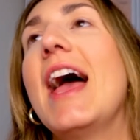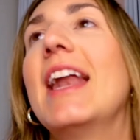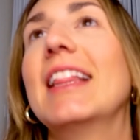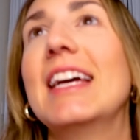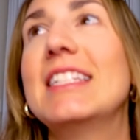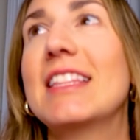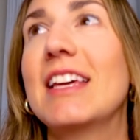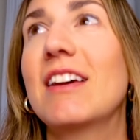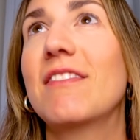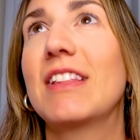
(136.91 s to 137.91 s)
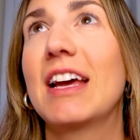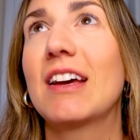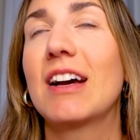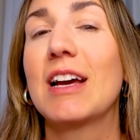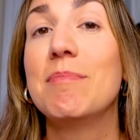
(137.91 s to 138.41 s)
And I like to think of
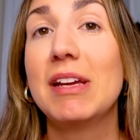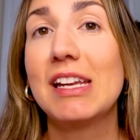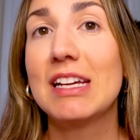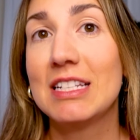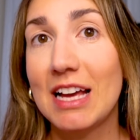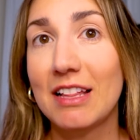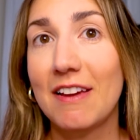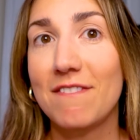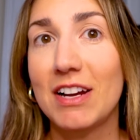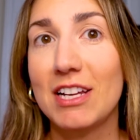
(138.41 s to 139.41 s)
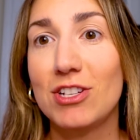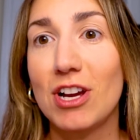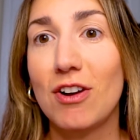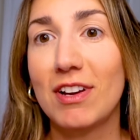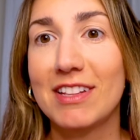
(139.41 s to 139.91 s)
like a comedian telling a funny
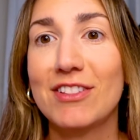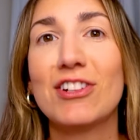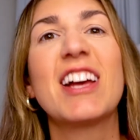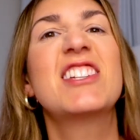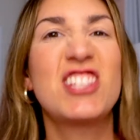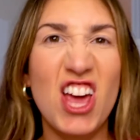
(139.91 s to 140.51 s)
joke and then they're like,